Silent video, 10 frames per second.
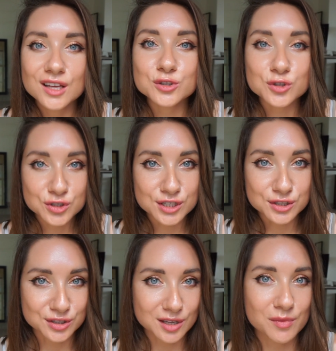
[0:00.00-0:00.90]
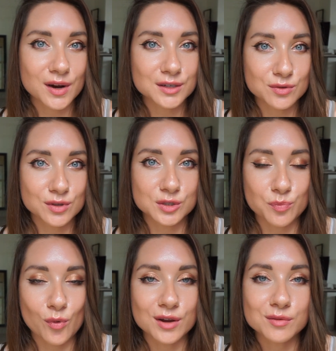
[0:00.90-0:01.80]
So just to summarize at this
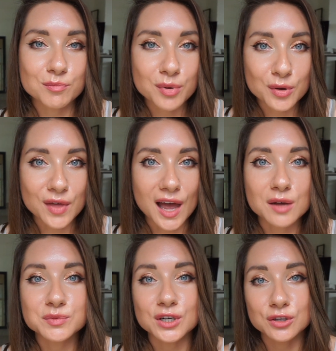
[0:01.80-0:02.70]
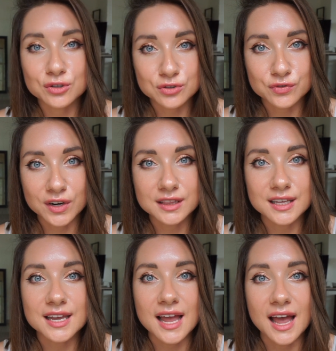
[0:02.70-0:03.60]
point, both apps are
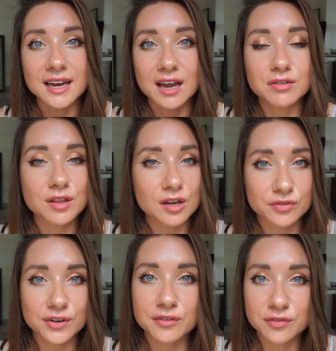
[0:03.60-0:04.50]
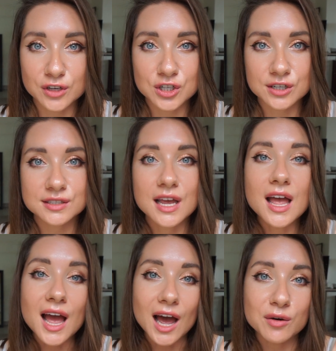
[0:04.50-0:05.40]
user-friendly and have a lot of great features.
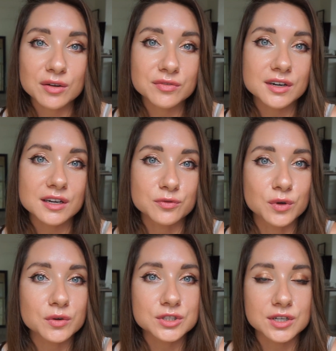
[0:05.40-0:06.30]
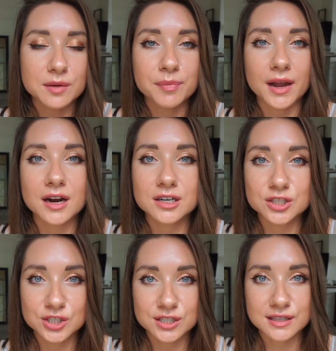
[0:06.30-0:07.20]
However, if we were to compare
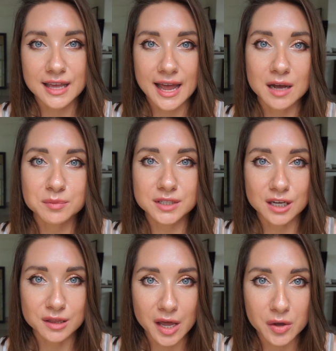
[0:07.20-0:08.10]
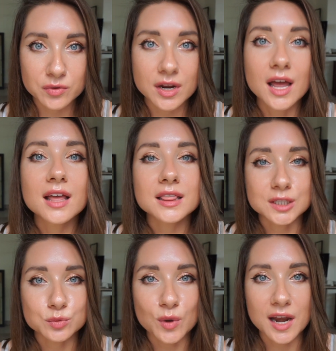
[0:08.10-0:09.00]
just the apps alone, the
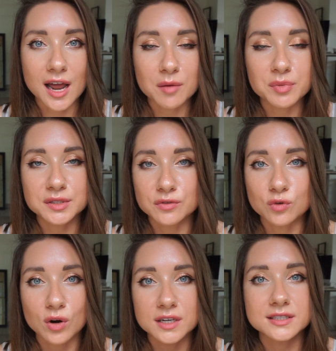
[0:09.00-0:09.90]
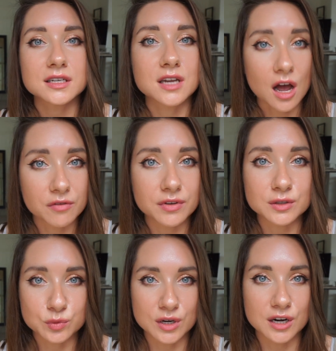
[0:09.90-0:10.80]
Sweat app is of course an
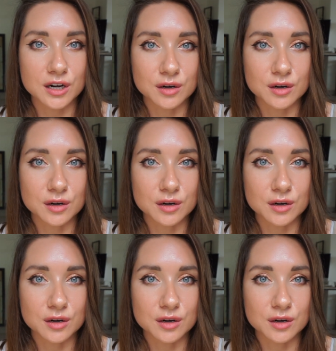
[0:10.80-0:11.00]
obvious winner.